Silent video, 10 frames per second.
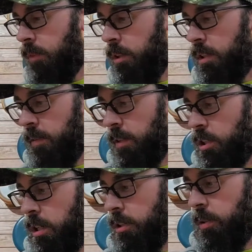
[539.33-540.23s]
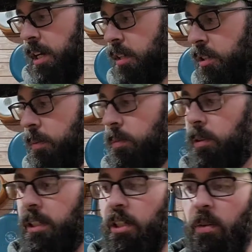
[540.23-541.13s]
13 Fish also has some
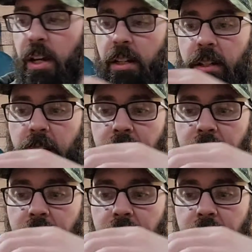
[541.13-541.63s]
really great,